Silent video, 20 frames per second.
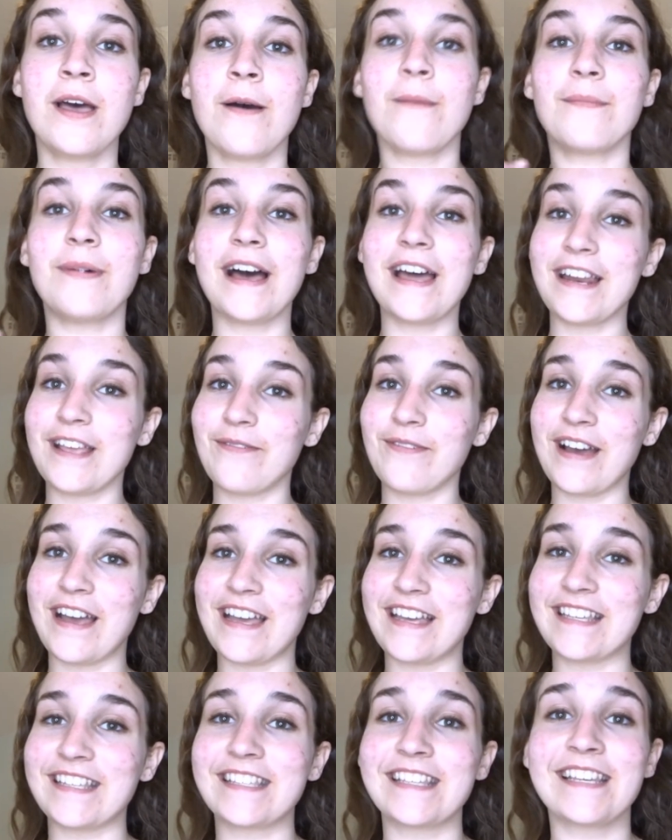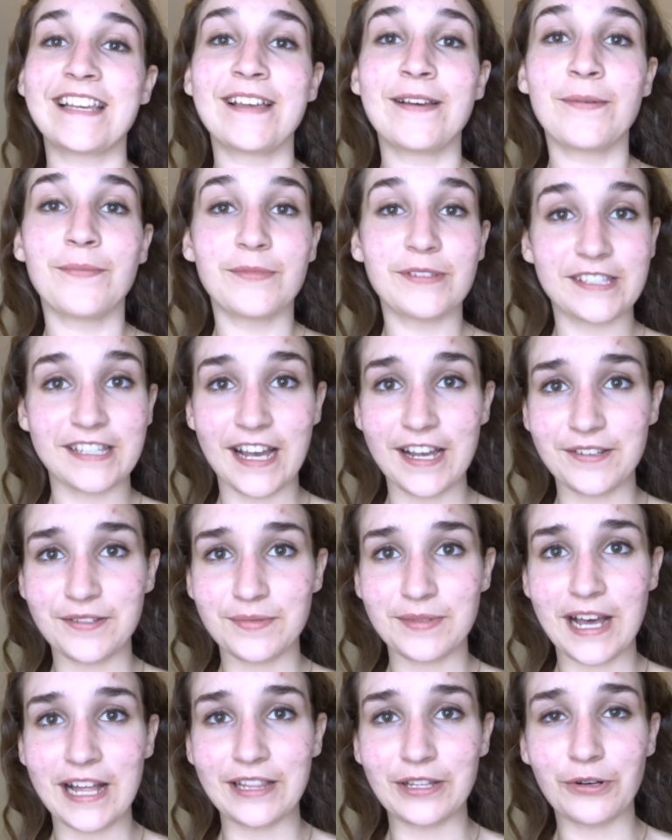But anyways, besides
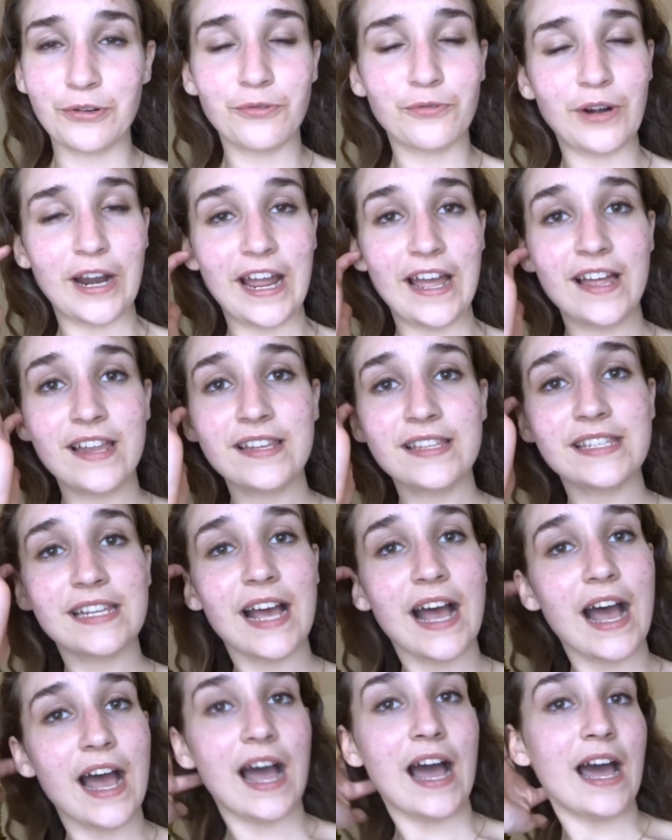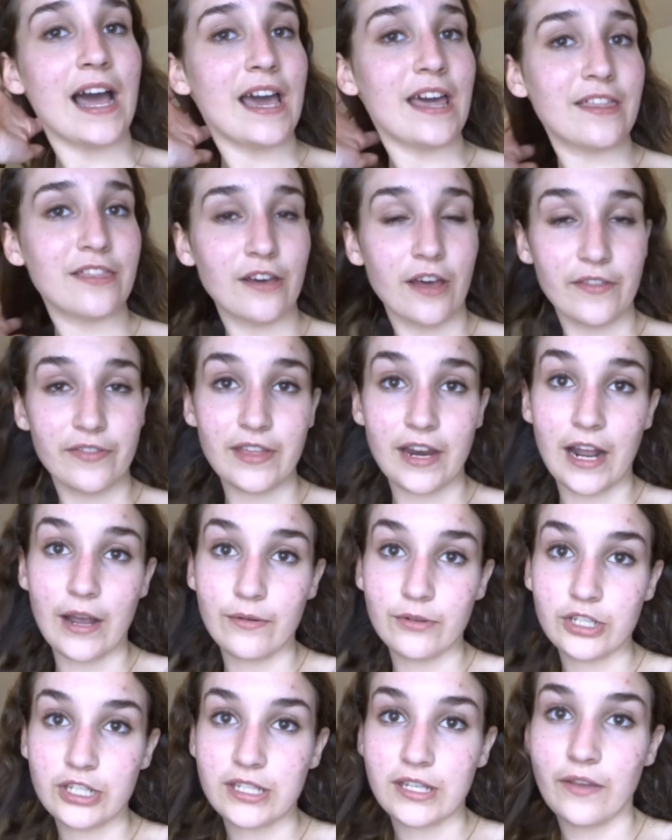from that little rant, I thought that I
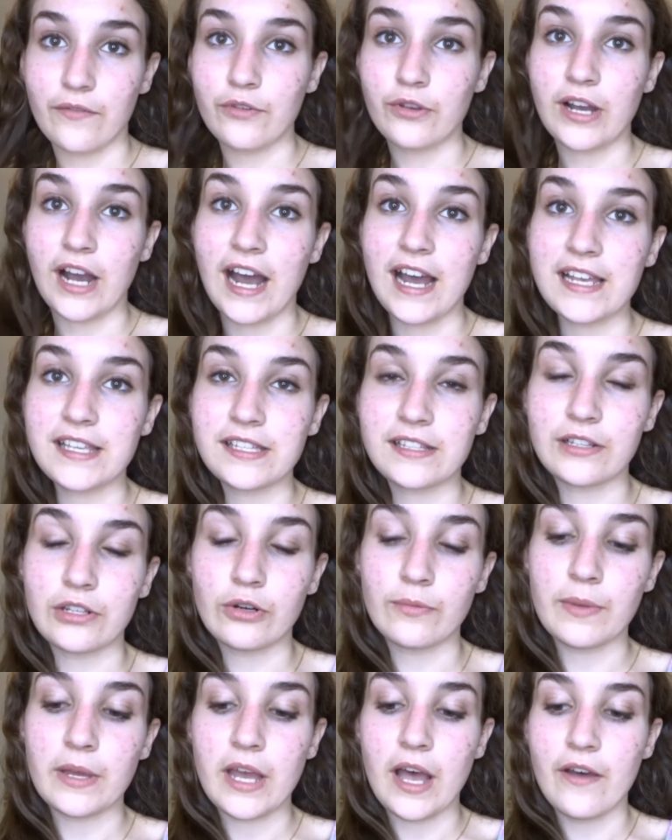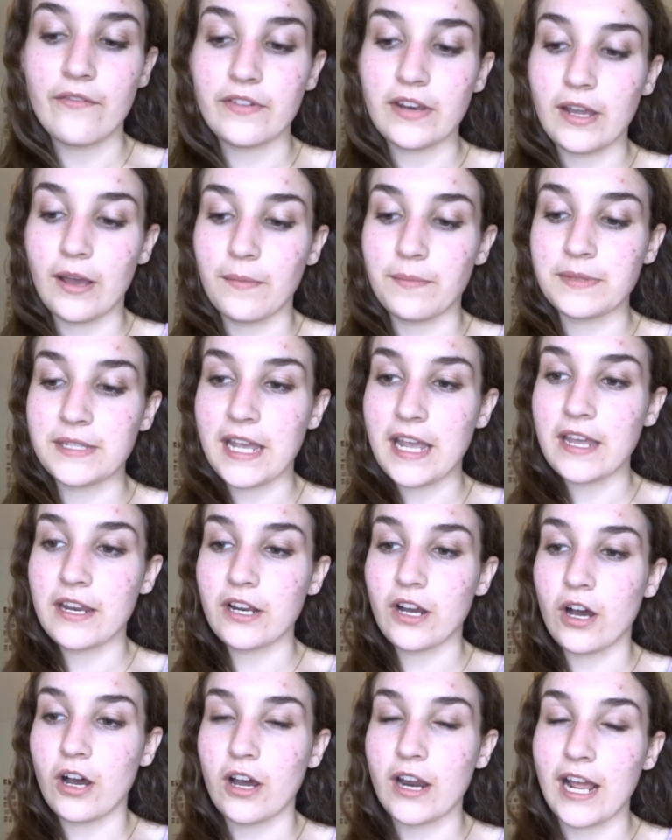would just give you guys a little bit of an
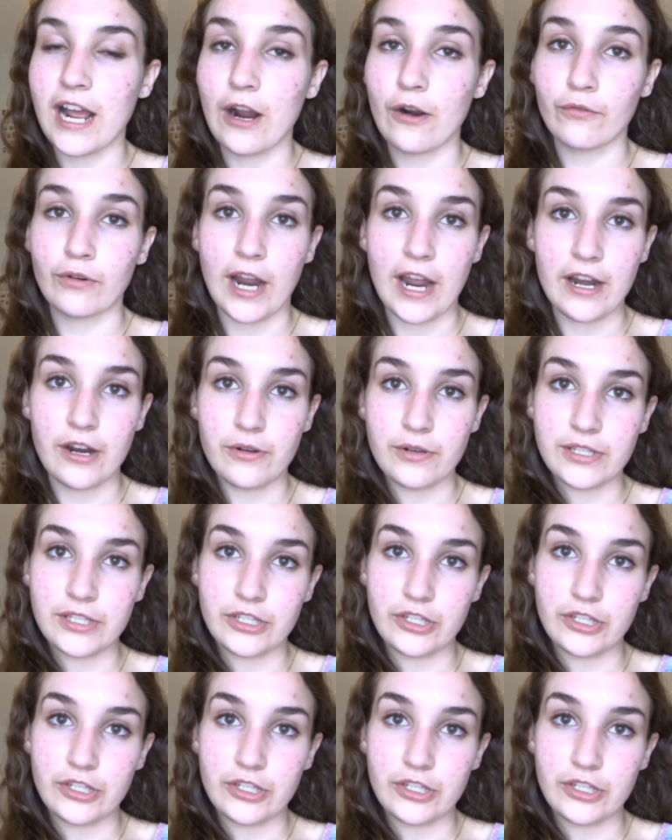update on how Rhino is